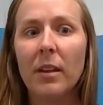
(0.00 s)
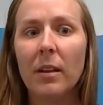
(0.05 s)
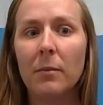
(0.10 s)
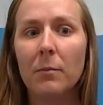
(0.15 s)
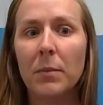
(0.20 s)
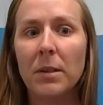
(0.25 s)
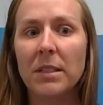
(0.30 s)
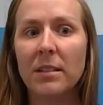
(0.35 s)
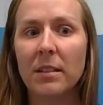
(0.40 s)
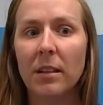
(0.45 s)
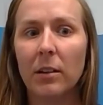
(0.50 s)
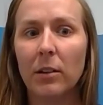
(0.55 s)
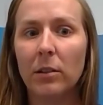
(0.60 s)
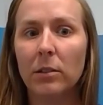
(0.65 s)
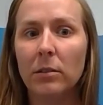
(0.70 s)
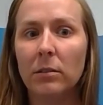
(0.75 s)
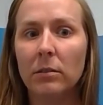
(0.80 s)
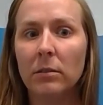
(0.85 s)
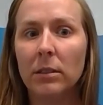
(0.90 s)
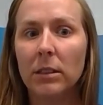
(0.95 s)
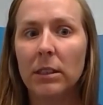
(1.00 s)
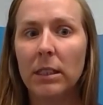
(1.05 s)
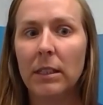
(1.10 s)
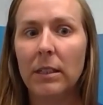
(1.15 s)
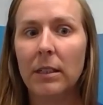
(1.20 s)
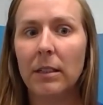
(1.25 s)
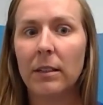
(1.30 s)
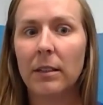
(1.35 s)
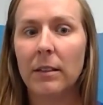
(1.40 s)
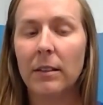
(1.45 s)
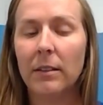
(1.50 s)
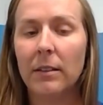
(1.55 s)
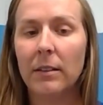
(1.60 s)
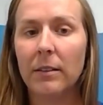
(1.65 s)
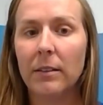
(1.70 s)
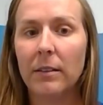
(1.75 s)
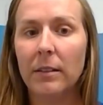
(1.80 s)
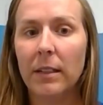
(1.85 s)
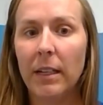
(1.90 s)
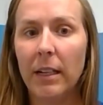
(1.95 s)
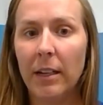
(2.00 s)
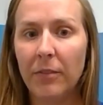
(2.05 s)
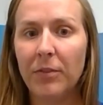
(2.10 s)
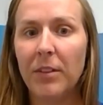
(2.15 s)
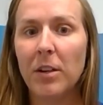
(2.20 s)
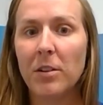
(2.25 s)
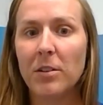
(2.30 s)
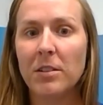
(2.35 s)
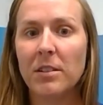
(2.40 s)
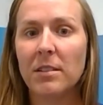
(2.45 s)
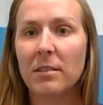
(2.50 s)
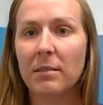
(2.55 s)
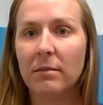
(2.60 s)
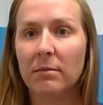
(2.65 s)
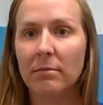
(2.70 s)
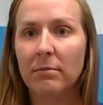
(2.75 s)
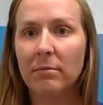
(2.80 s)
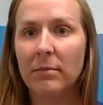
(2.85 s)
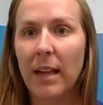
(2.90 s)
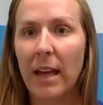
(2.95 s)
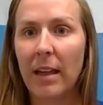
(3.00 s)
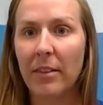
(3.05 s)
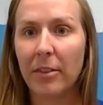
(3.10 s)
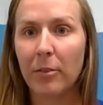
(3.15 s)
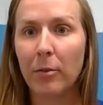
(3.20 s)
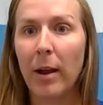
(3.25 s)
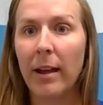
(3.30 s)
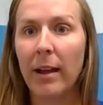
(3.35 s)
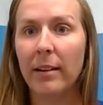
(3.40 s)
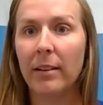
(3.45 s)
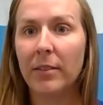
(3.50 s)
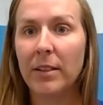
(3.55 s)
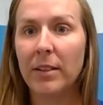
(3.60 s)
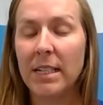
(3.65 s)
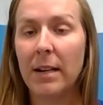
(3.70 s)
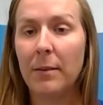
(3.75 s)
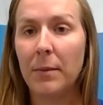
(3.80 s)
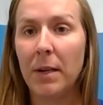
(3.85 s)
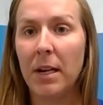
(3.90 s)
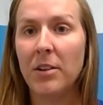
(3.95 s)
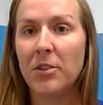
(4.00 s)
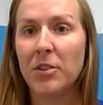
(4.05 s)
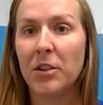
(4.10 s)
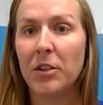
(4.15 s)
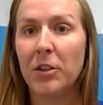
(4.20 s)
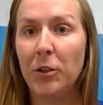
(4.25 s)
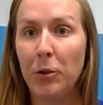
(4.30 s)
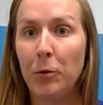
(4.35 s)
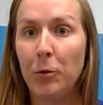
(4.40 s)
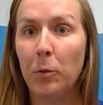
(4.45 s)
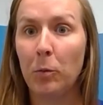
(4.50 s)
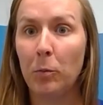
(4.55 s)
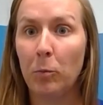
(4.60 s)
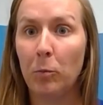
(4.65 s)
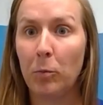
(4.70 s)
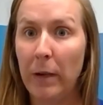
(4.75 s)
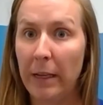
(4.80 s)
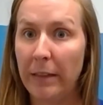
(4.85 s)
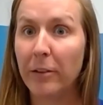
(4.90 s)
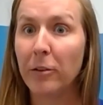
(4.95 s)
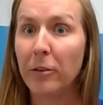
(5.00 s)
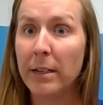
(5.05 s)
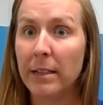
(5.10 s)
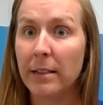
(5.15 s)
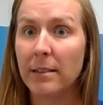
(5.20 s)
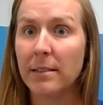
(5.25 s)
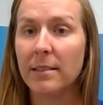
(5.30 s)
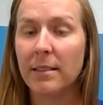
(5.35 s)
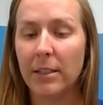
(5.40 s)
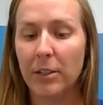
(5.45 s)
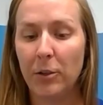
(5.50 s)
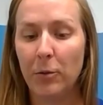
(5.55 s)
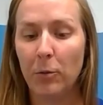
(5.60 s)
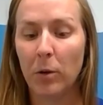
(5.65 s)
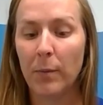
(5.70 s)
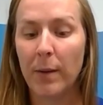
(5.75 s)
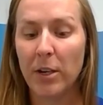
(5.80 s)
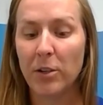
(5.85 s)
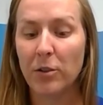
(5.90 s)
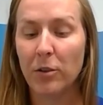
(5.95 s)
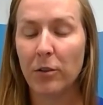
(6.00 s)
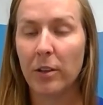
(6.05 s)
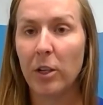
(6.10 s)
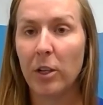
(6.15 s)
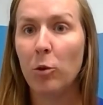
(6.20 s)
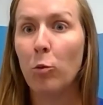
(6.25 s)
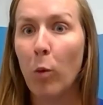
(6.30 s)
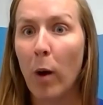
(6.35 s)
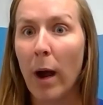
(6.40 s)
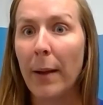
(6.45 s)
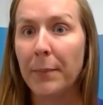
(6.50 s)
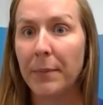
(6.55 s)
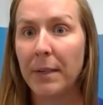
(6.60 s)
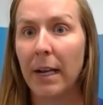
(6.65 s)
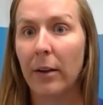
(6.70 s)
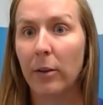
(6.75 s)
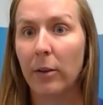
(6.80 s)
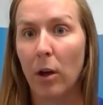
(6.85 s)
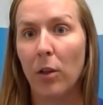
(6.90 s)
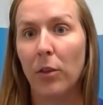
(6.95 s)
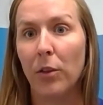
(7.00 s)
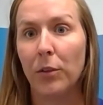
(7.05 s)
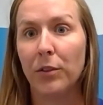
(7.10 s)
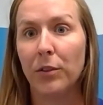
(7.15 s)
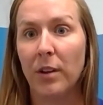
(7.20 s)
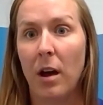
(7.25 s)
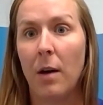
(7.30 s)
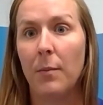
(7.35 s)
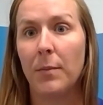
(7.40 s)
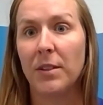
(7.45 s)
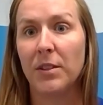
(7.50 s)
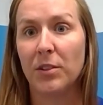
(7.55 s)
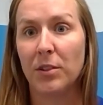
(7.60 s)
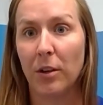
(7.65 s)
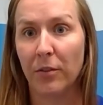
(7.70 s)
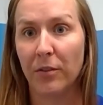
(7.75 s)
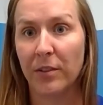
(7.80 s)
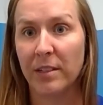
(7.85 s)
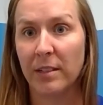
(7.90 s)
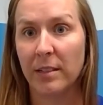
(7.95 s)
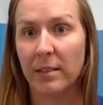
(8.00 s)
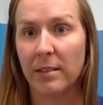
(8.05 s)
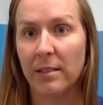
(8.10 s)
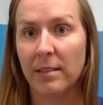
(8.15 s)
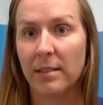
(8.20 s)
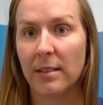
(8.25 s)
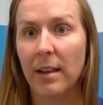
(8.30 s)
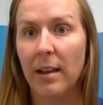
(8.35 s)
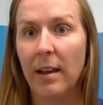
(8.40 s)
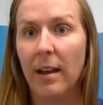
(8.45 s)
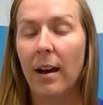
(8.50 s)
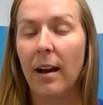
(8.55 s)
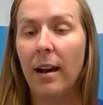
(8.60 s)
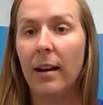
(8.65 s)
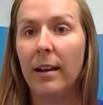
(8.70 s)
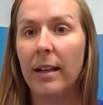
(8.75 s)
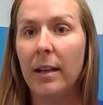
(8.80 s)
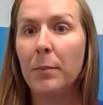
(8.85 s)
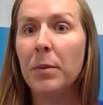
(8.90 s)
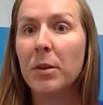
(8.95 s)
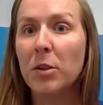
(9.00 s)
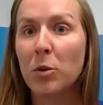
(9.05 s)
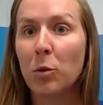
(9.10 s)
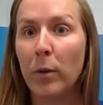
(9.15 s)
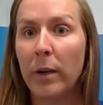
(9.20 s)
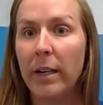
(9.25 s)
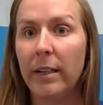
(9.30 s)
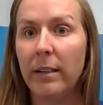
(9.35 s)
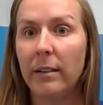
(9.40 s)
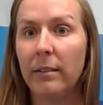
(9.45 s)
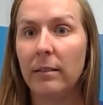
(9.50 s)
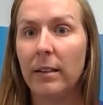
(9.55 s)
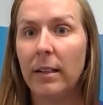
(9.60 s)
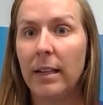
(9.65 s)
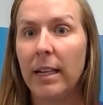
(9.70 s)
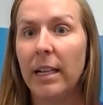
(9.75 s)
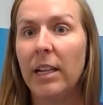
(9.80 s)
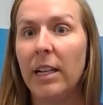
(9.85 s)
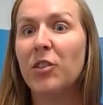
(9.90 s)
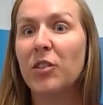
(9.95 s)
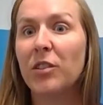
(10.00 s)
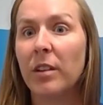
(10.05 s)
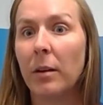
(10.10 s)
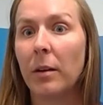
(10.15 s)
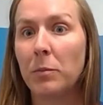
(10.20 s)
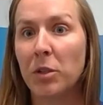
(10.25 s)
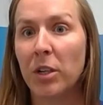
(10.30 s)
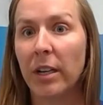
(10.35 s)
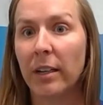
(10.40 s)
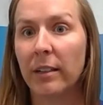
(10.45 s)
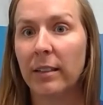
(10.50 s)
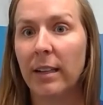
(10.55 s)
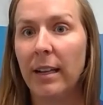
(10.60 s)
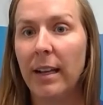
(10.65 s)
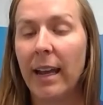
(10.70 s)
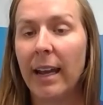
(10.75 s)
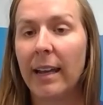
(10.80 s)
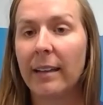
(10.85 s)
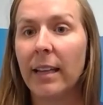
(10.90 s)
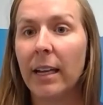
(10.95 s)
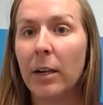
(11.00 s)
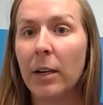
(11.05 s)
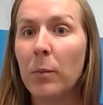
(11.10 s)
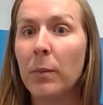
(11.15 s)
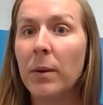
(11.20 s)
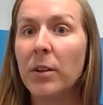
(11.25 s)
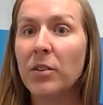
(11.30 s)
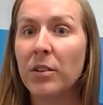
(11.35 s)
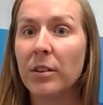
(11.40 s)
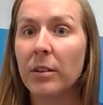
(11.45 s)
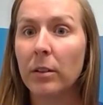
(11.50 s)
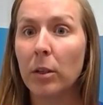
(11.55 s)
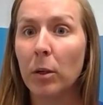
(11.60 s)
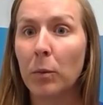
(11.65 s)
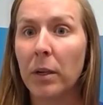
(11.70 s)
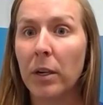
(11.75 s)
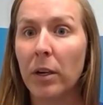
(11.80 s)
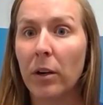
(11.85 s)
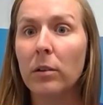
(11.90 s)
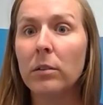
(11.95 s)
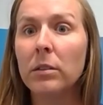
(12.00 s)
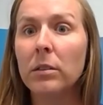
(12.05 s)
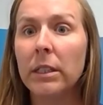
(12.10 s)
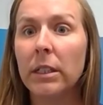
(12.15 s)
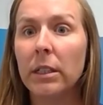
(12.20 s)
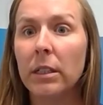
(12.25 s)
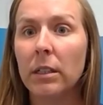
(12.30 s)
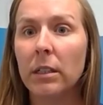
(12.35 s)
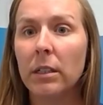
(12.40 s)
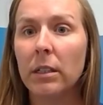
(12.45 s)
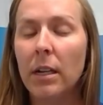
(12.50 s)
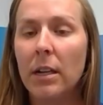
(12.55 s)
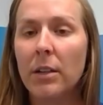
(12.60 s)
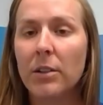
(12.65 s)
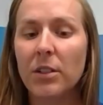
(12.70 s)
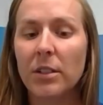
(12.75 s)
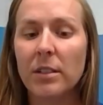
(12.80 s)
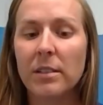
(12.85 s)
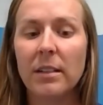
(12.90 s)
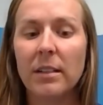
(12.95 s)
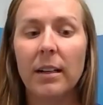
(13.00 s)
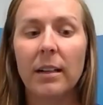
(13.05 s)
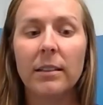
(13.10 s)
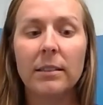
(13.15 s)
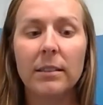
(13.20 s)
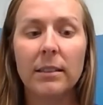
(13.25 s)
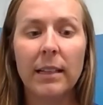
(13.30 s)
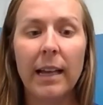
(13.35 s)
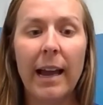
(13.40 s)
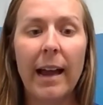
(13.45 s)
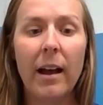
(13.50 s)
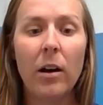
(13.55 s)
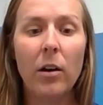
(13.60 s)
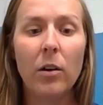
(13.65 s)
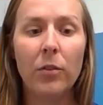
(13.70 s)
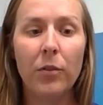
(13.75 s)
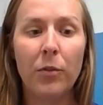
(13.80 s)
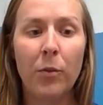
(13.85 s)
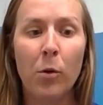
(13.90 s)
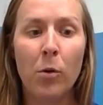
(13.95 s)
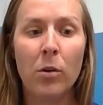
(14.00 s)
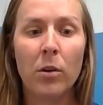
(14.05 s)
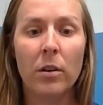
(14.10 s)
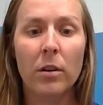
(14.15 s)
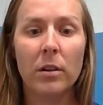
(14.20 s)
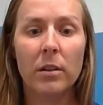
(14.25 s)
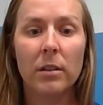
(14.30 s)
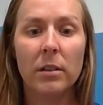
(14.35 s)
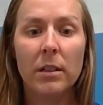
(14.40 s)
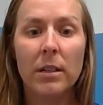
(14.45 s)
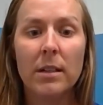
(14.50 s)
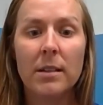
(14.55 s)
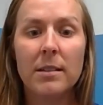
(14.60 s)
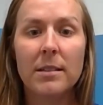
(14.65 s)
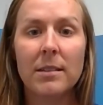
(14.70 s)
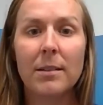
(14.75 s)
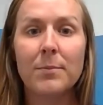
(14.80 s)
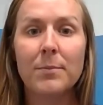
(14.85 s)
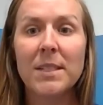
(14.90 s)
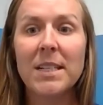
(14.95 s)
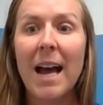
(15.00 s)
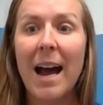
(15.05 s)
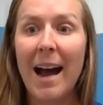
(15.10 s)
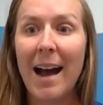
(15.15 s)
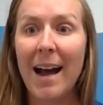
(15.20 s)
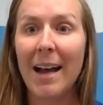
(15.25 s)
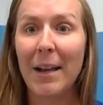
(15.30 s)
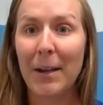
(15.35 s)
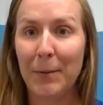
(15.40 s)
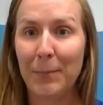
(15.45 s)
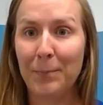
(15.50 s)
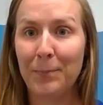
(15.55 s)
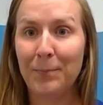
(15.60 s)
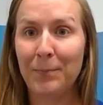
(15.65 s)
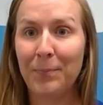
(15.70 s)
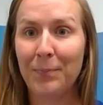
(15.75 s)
But so if there's that threat of contamination, and there is, then you want to make sure that you wipe down all those common surfaces in between each subject. And like we mentioned a little bit earlier, just allow for some time,